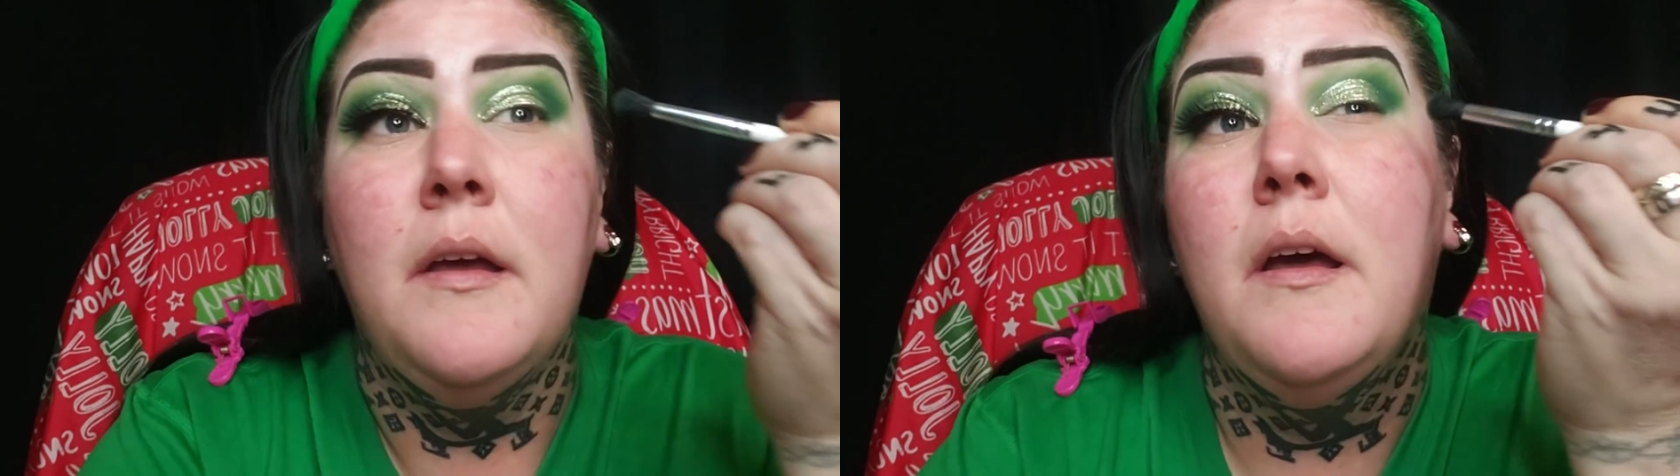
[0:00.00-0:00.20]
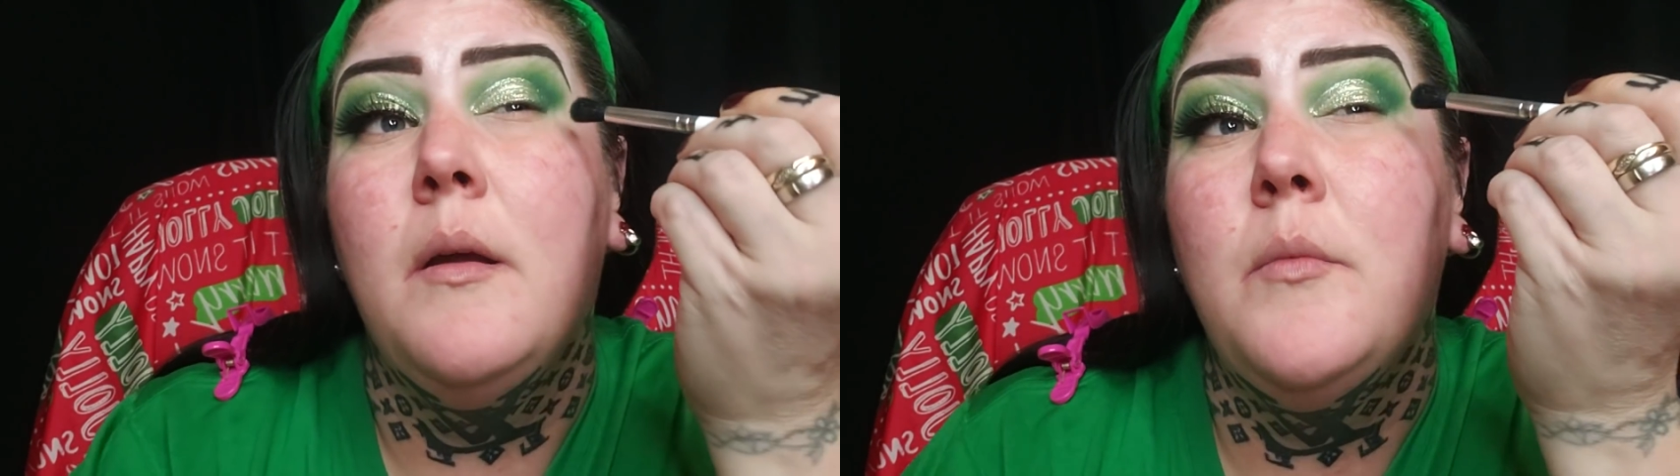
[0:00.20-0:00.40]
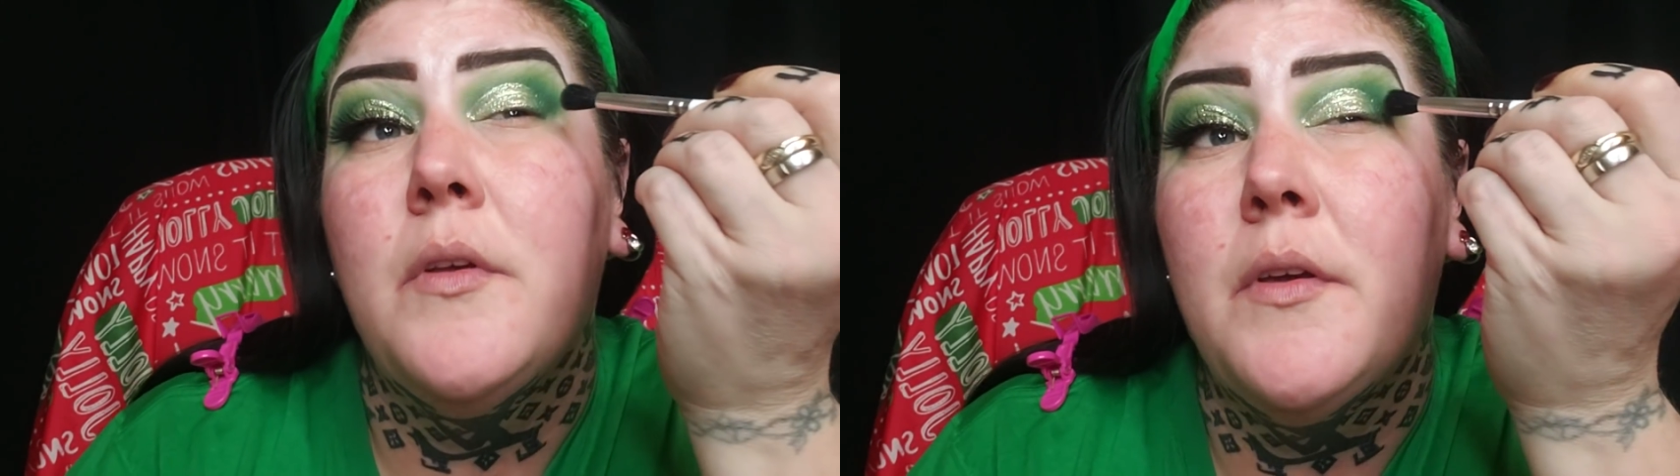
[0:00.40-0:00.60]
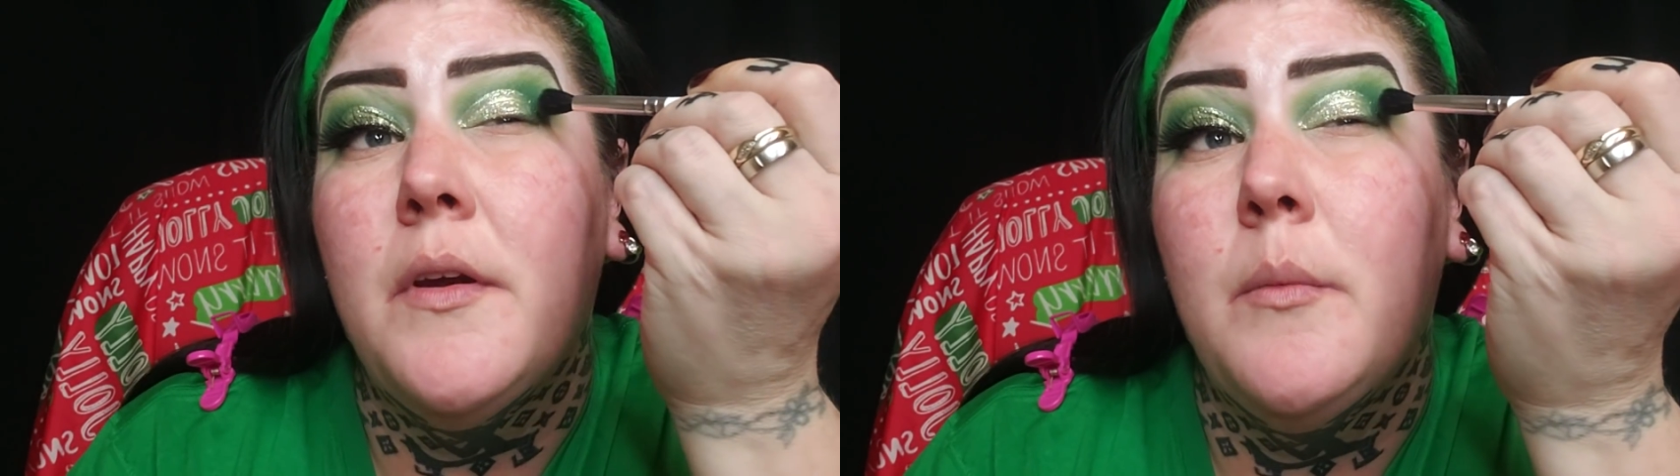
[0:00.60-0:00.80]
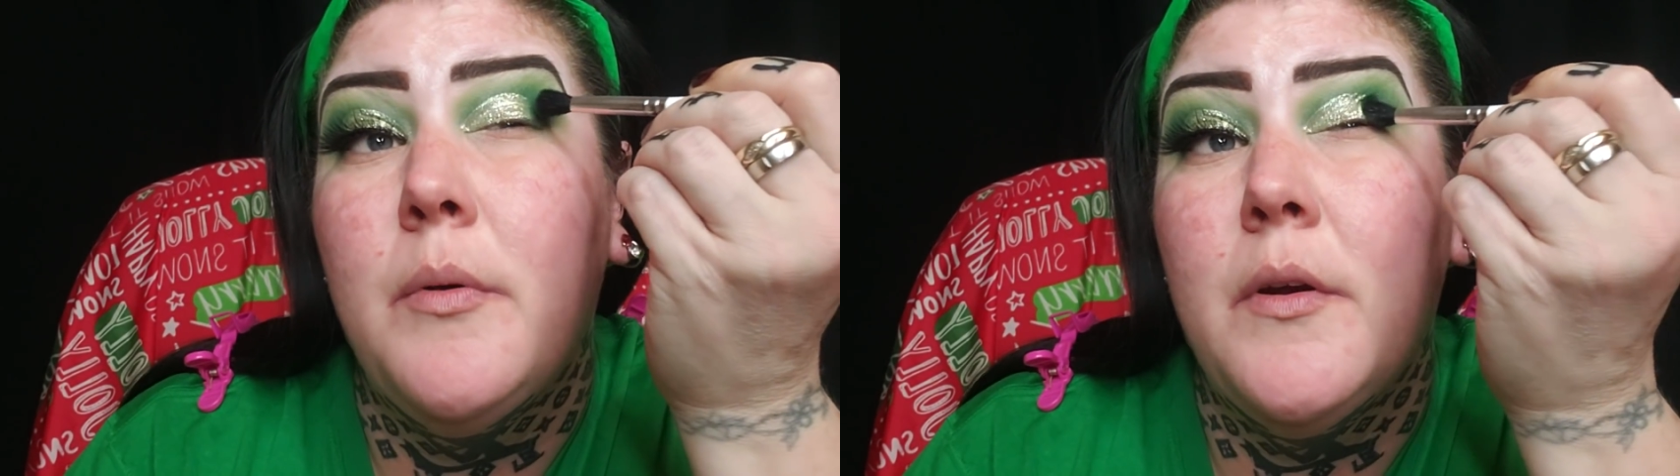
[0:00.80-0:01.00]
And I'm just
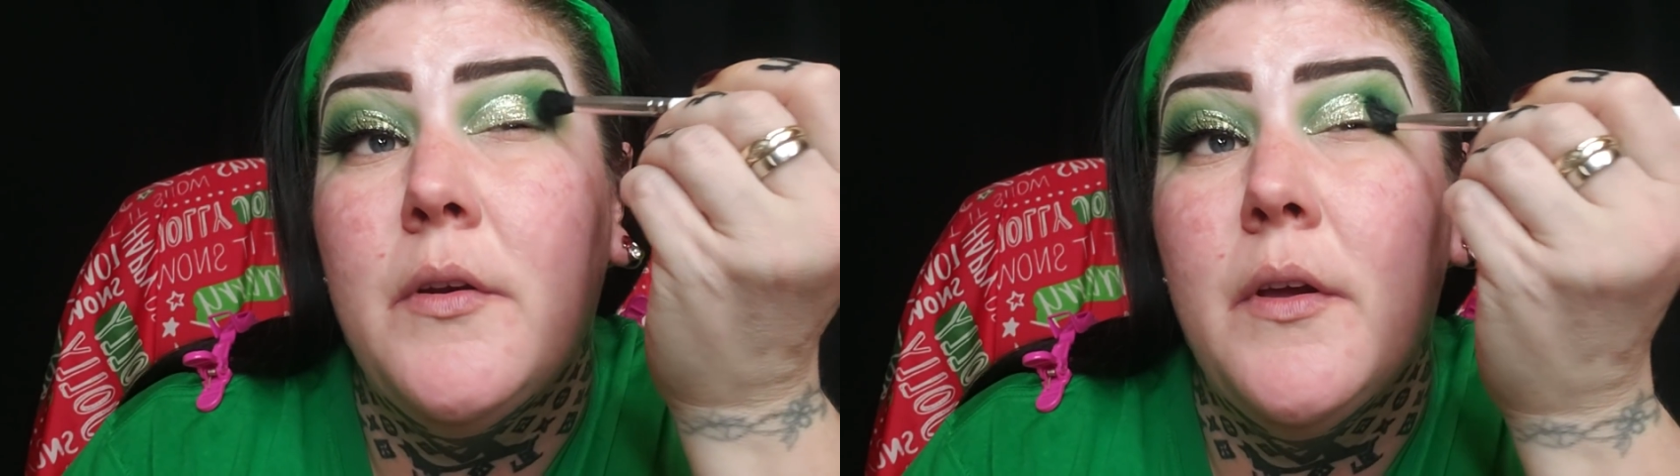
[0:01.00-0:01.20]
going to push